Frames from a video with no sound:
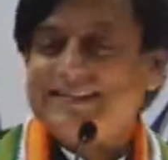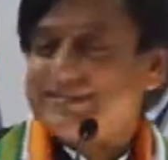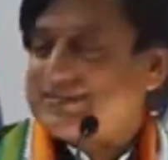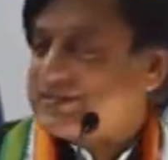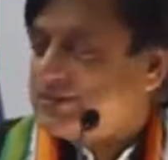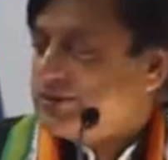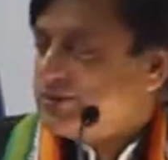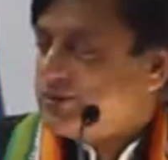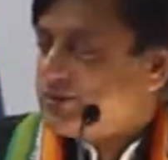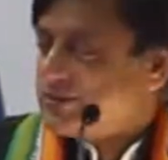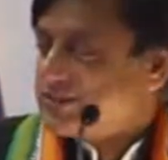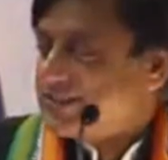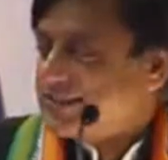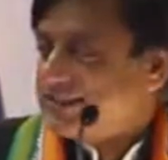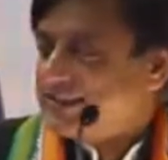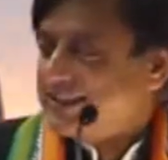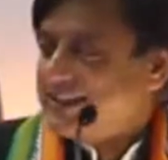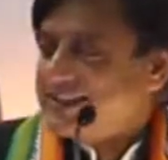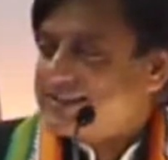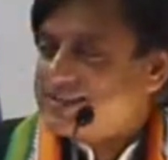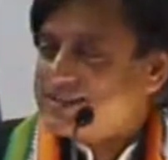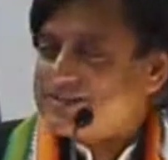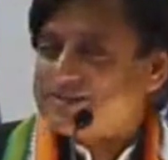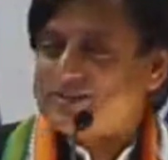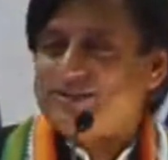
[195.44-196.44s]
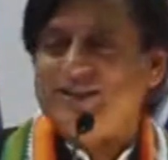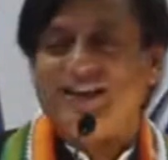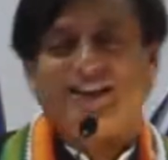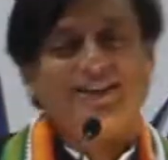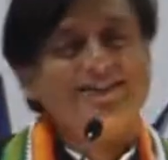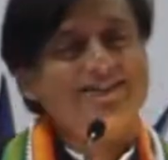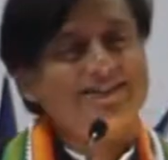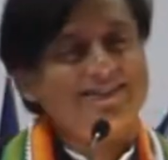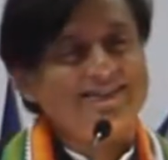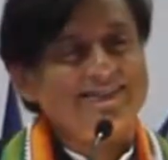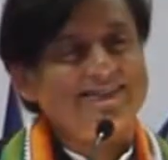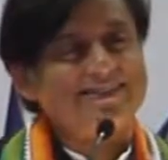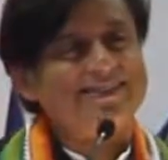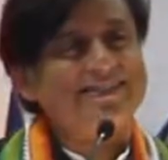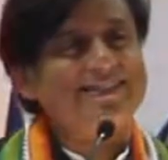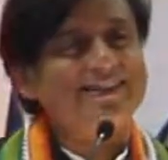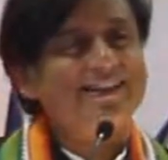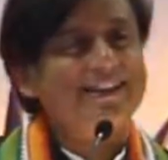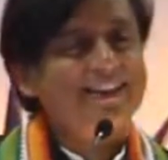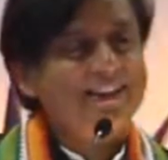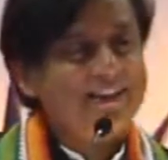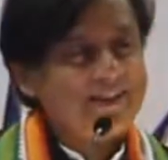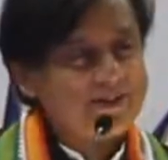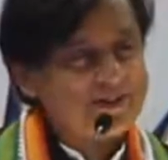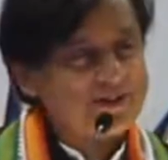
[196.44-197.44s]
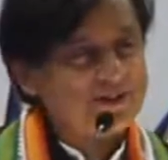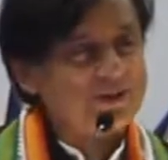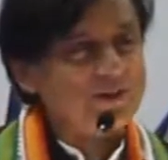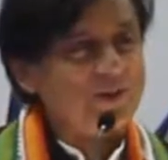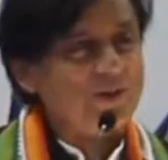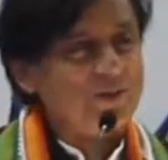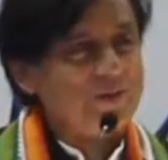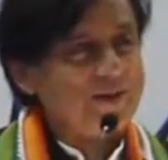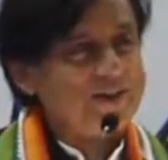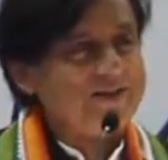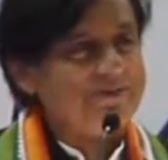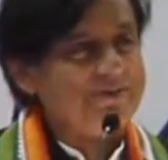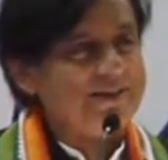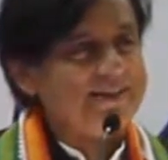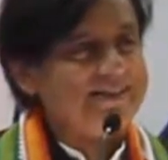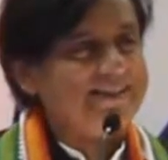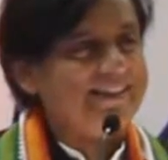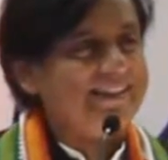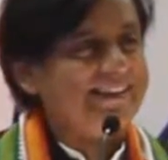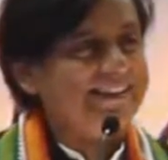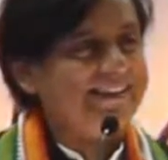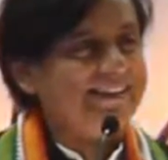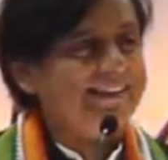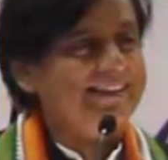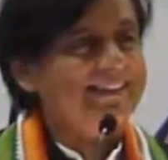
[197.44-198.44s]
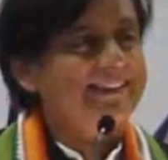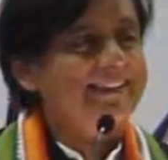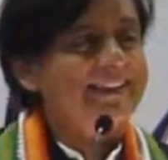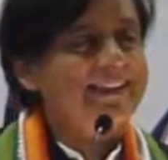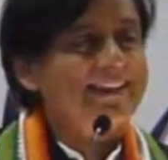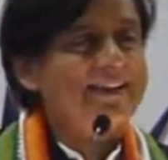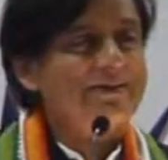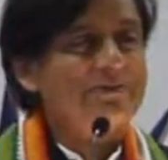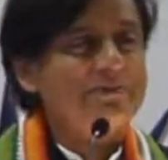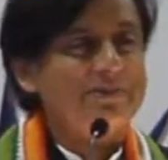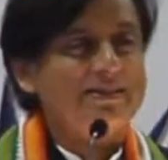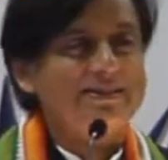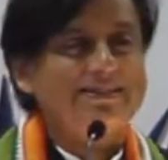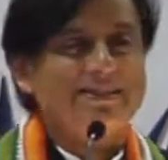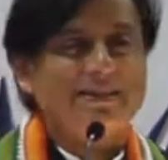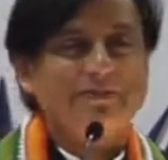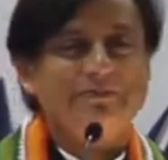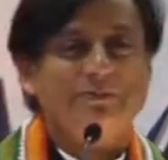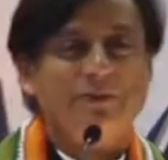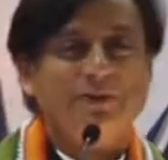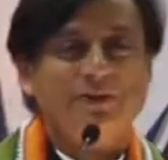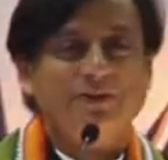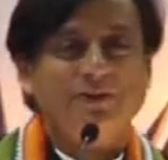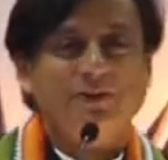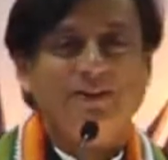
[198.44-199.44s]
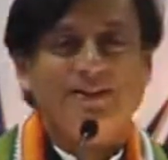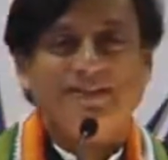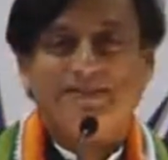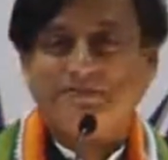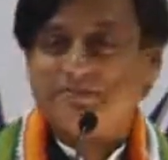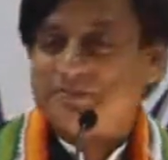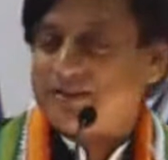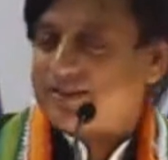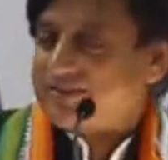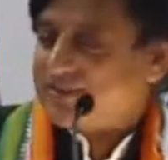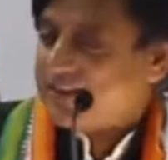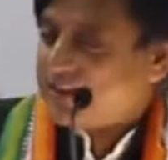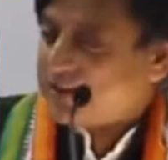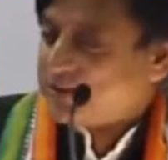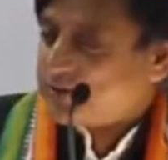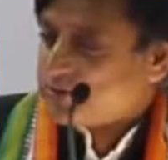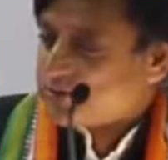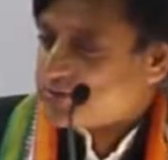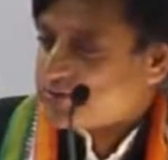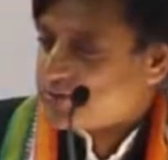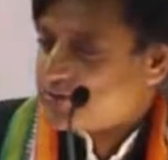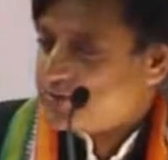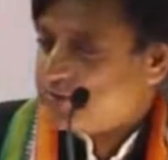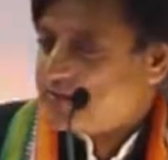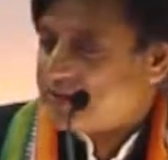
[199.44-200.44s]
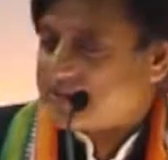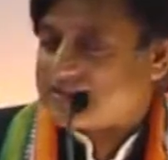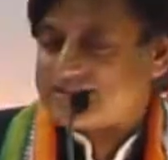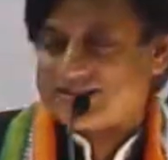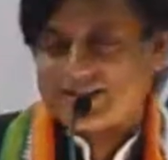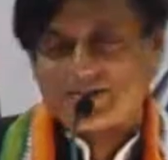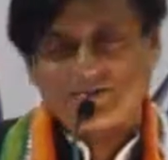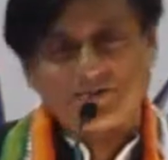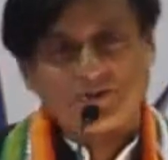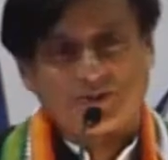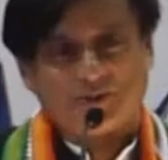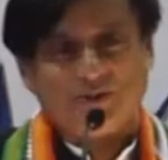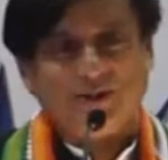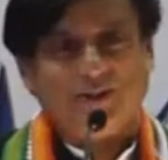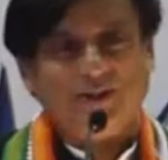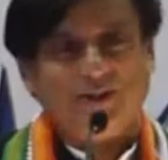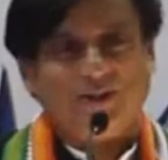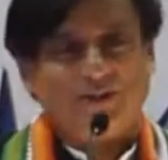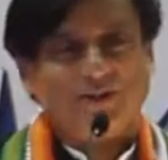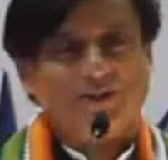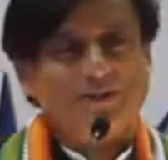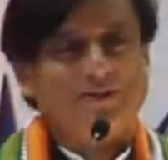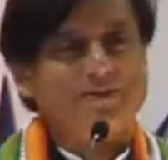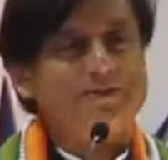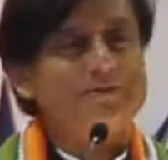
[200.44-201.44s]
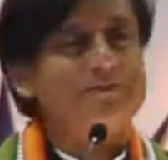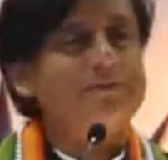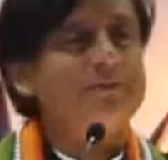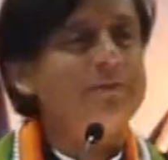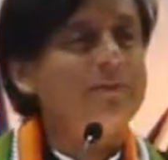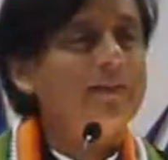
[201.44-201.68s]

So you see, these introductions should always be taken with some moderation. But thank you so much, I'm truly honored.